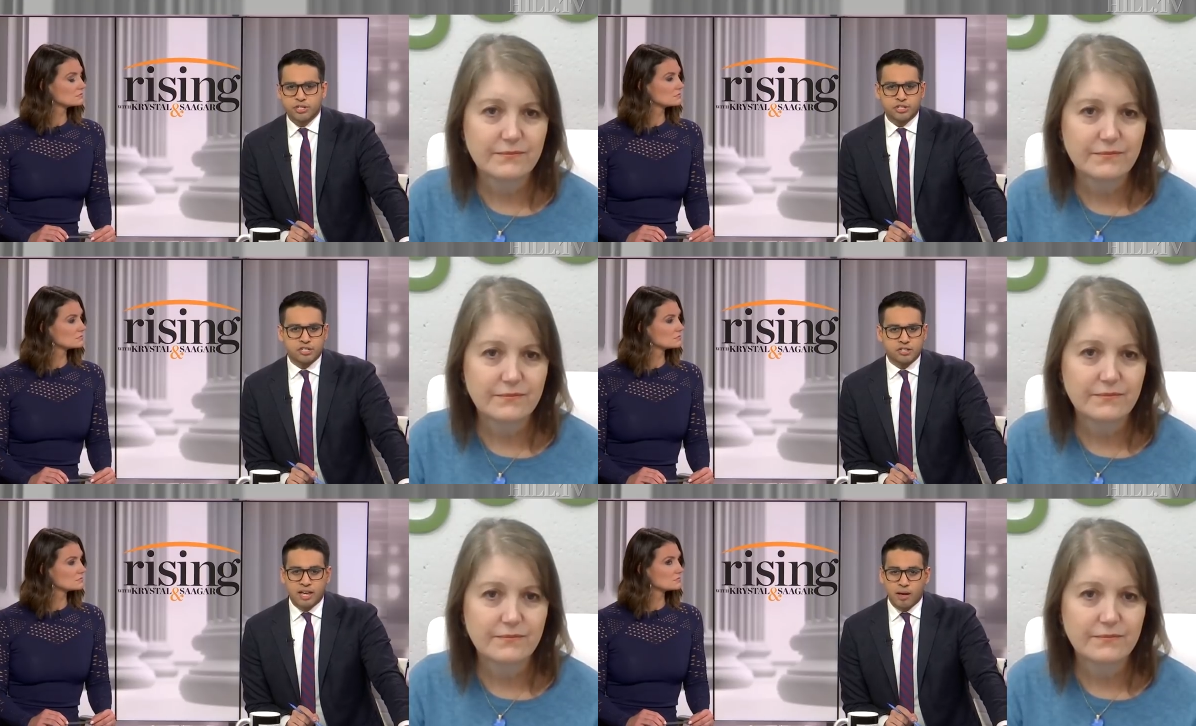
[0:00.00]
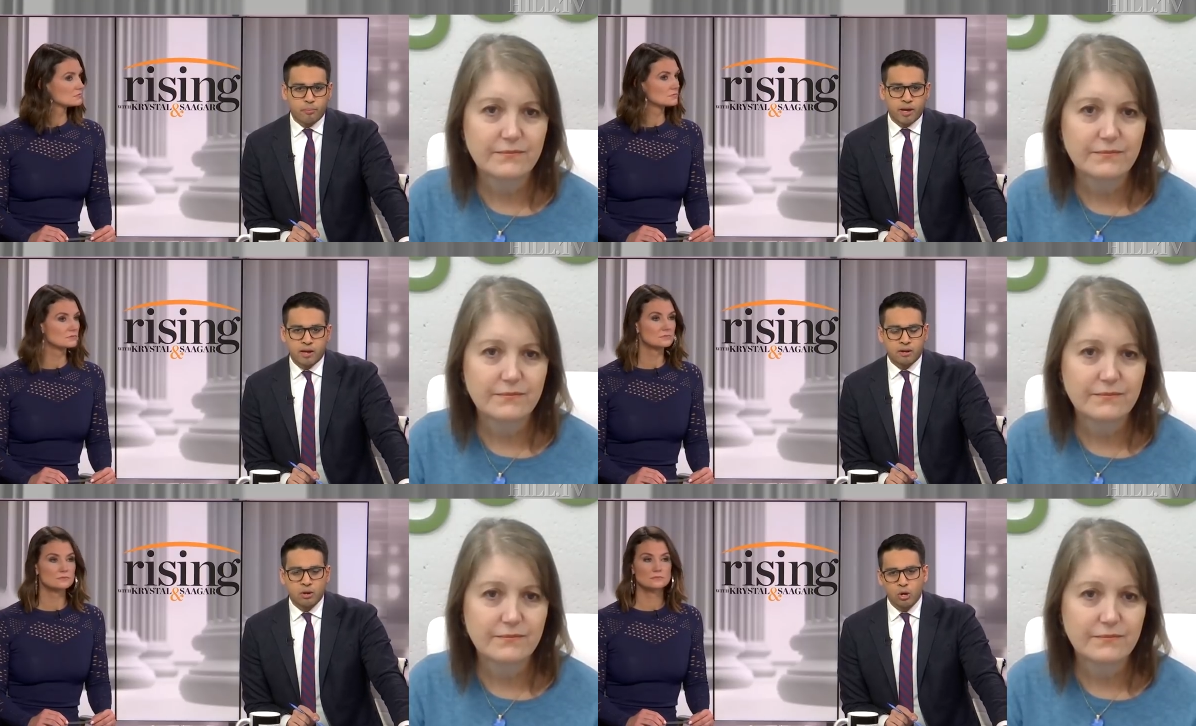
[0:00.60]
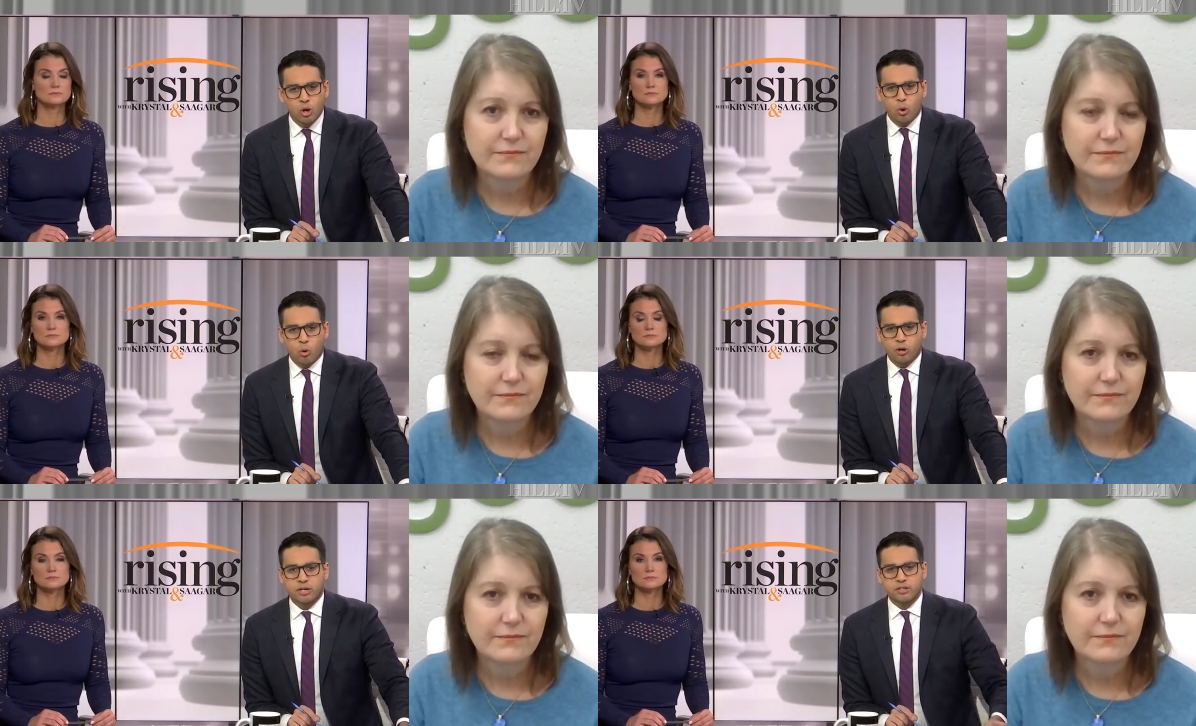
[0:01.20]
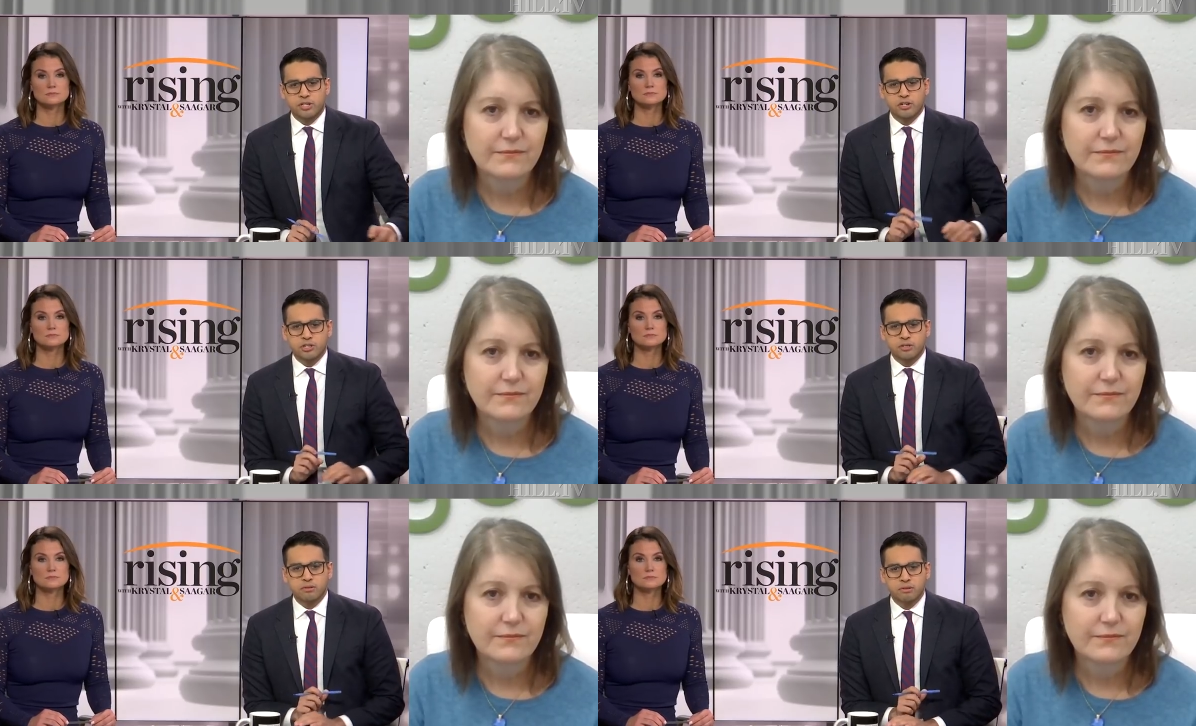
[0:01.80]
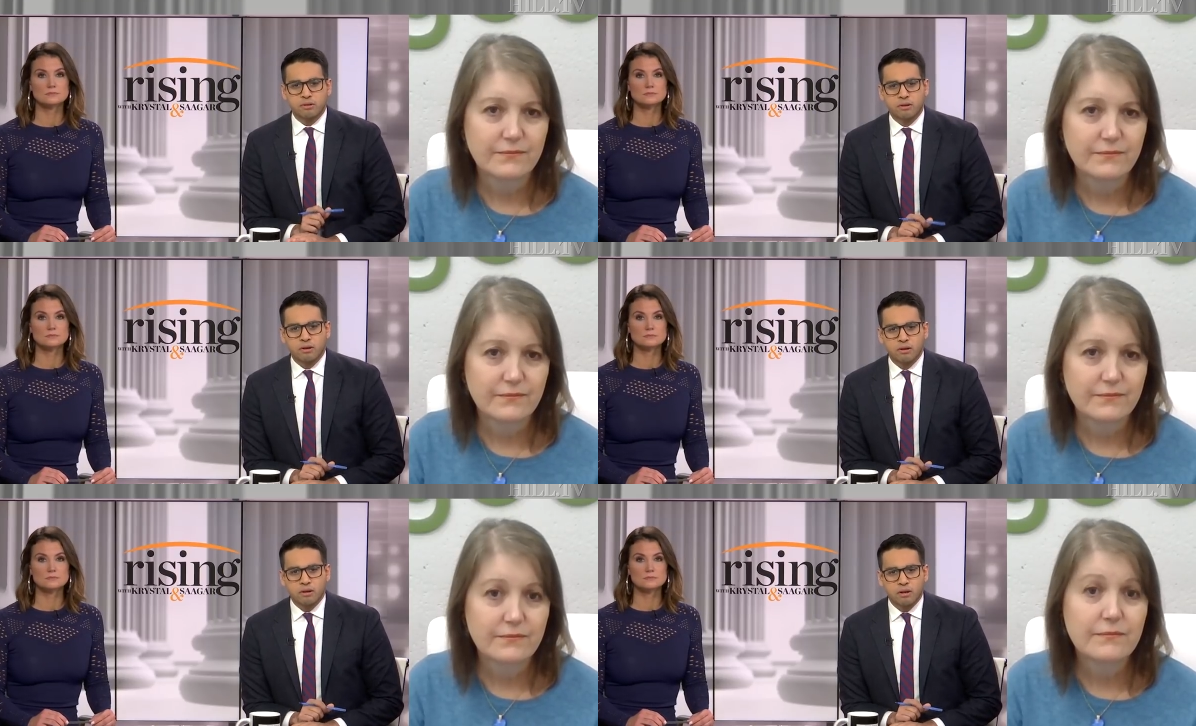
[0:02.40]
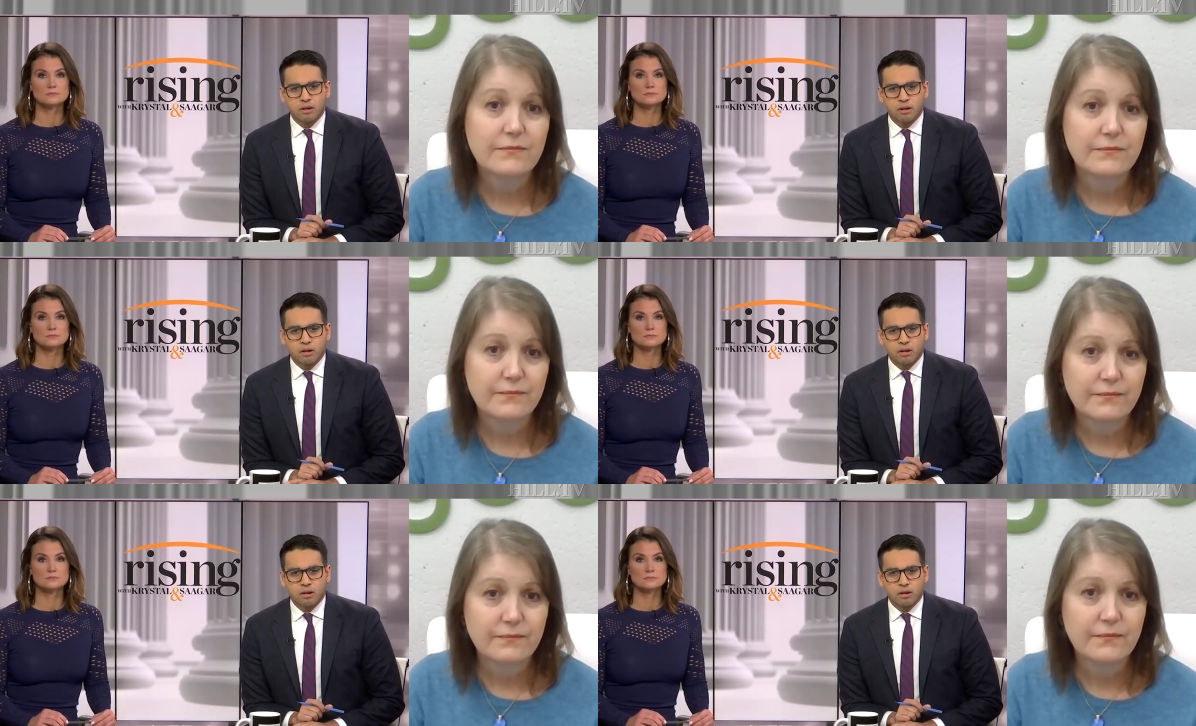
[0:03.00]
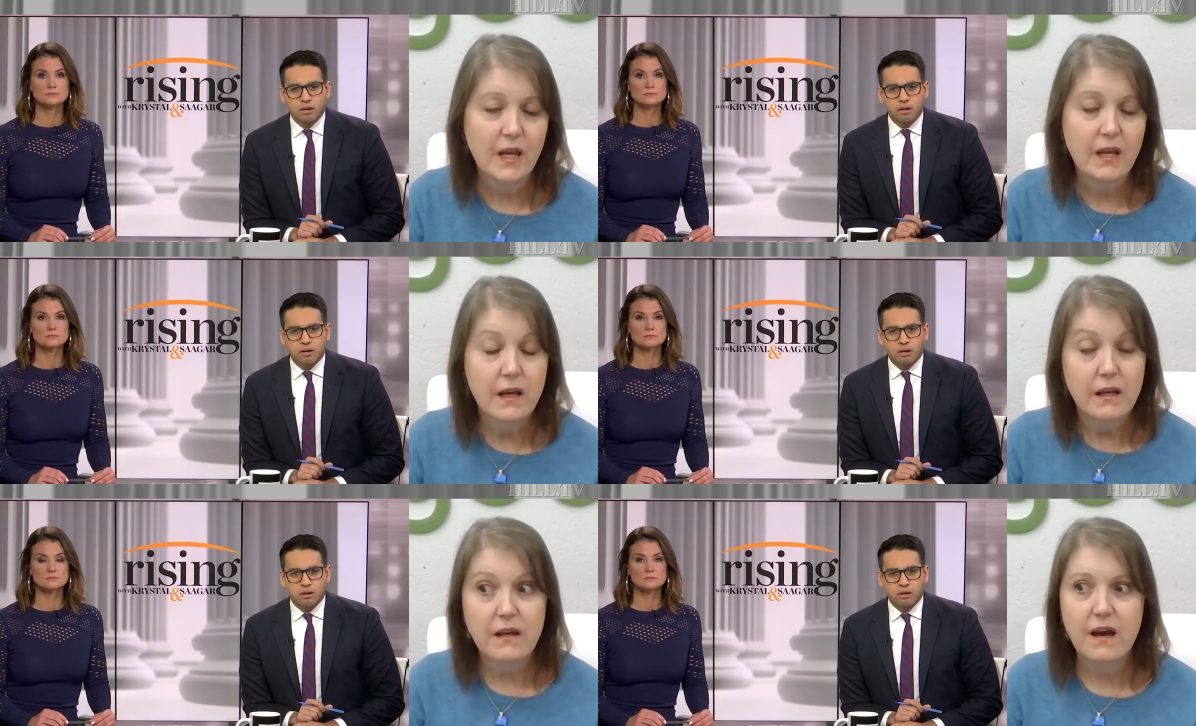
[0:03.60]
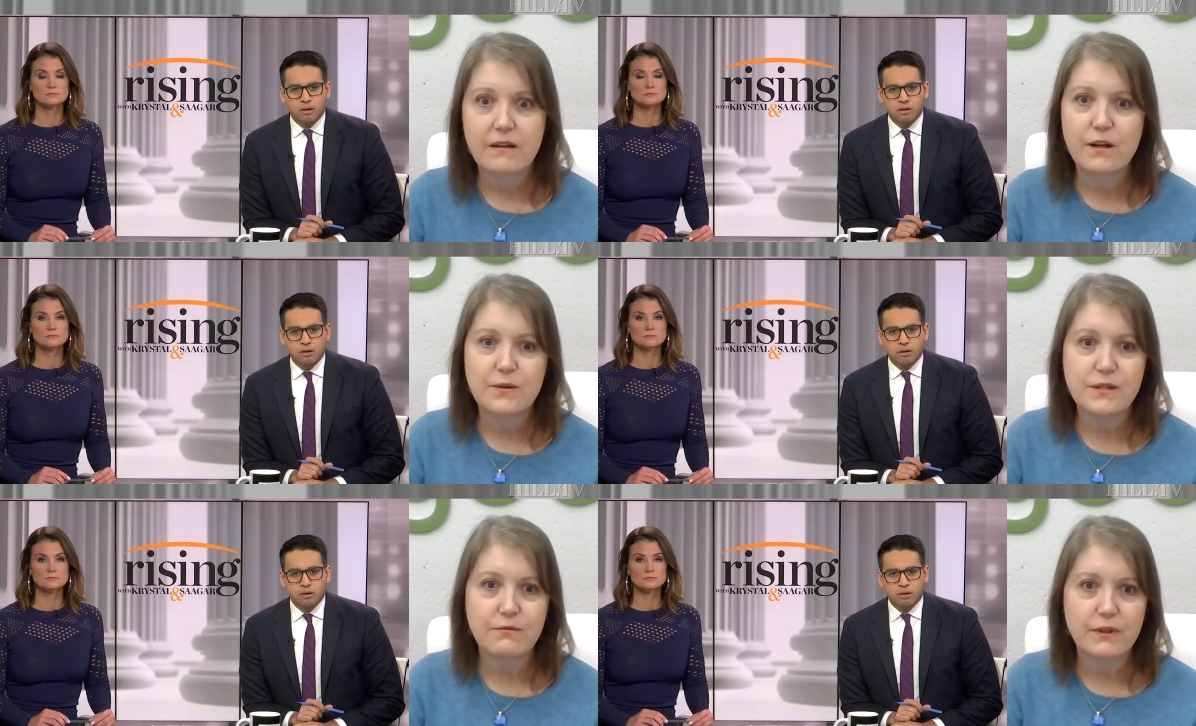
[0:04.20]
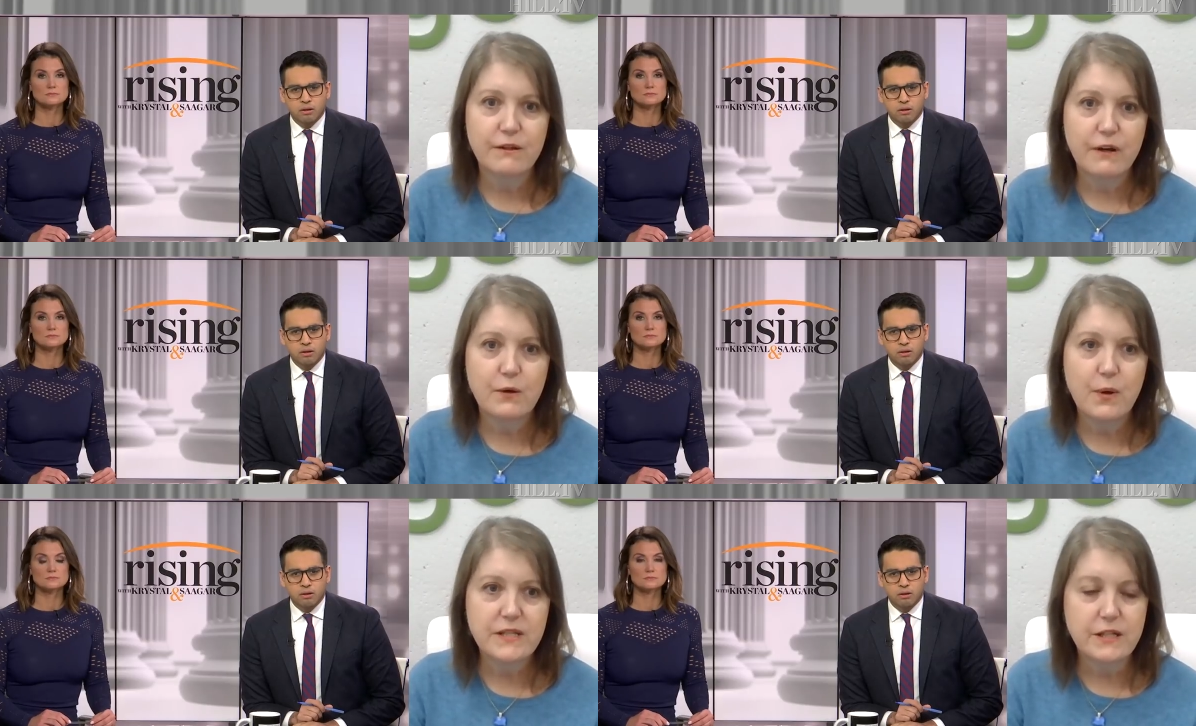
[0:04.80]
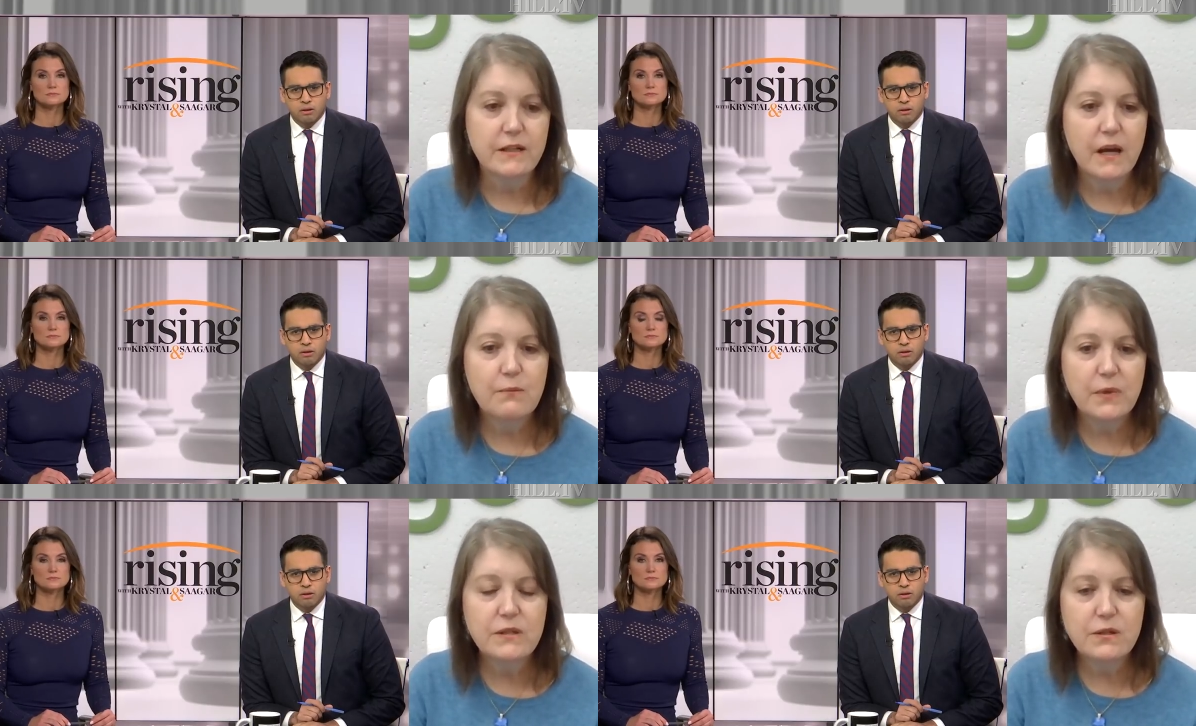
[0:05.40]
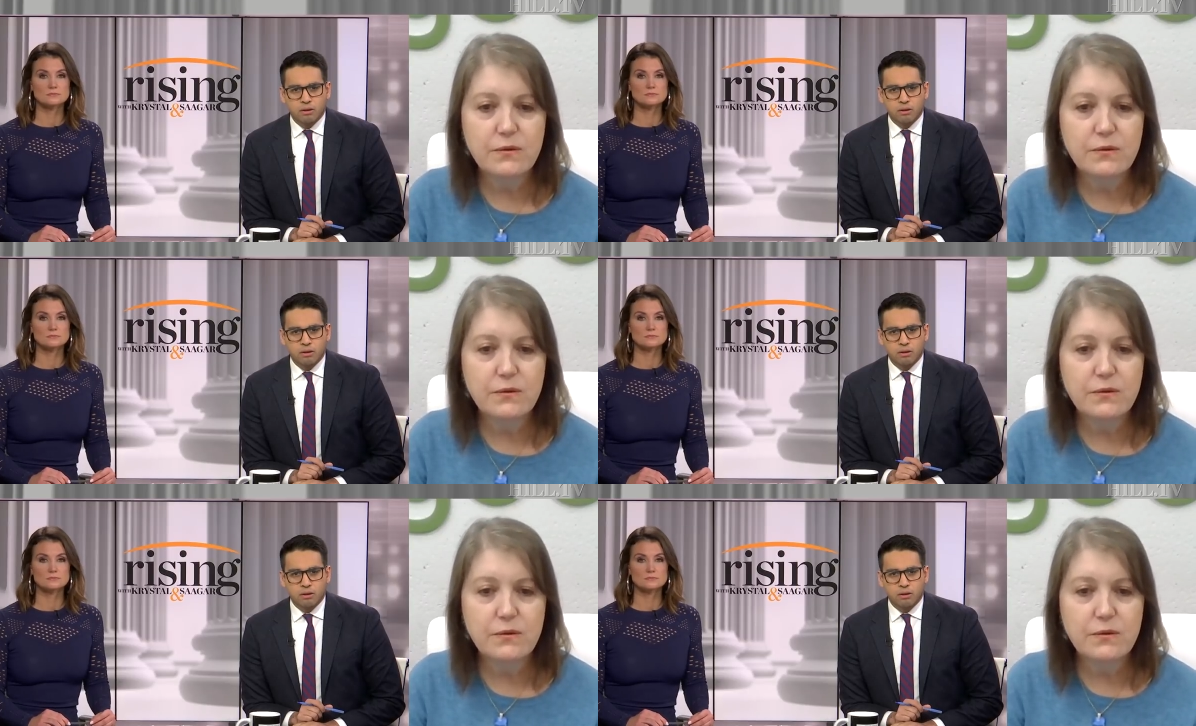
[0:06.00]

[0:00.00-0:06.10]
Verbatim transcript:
Speaker 1: Was it just a campaign organization?
Speaker 2: Yeah. No, it's a really great question, and we do